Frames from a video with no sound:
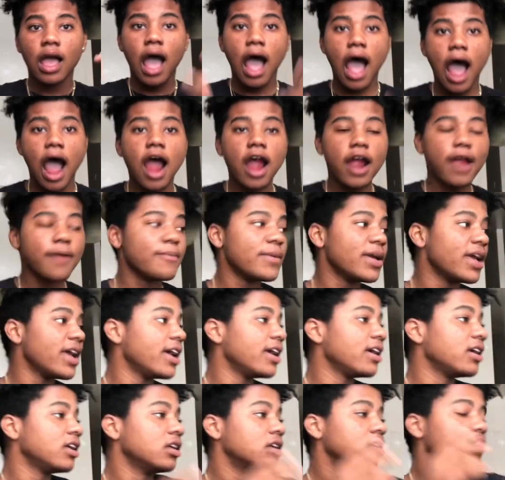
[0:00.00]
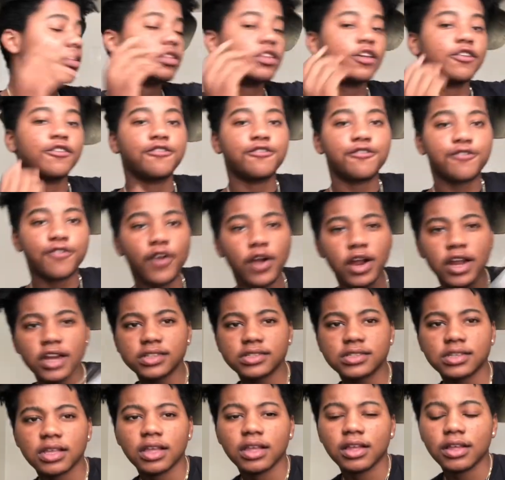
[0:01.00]
Alright, man. The
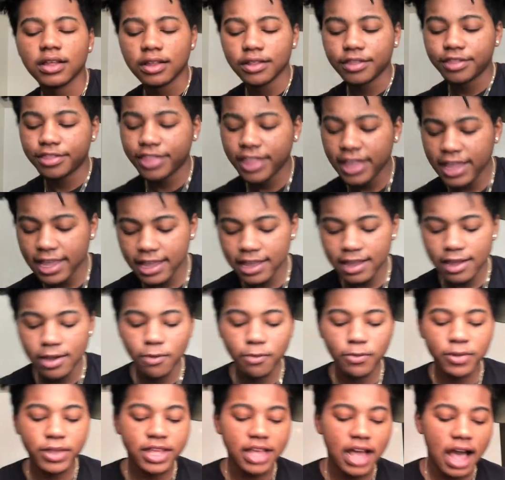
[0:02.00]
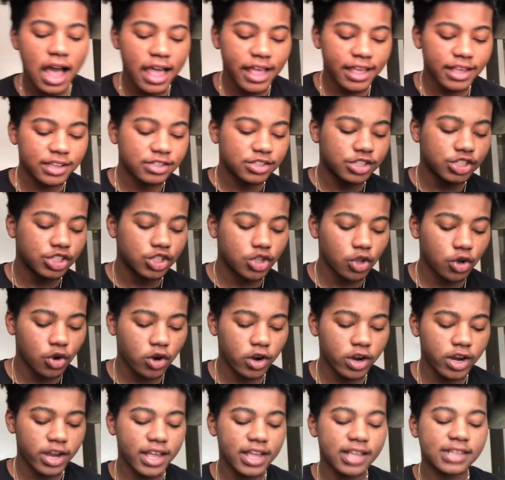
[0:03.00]
first thing we got in
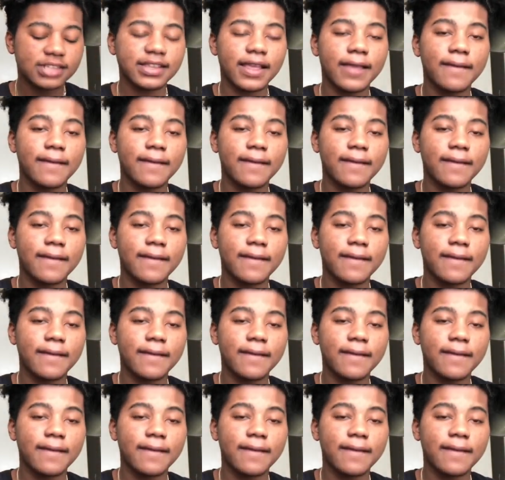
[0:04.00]
store is a